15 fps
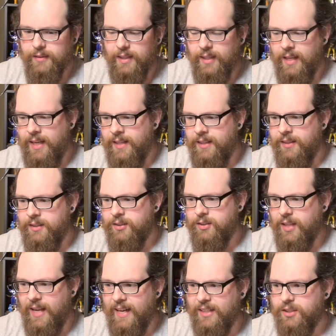in
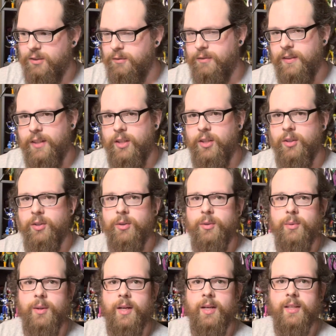action figure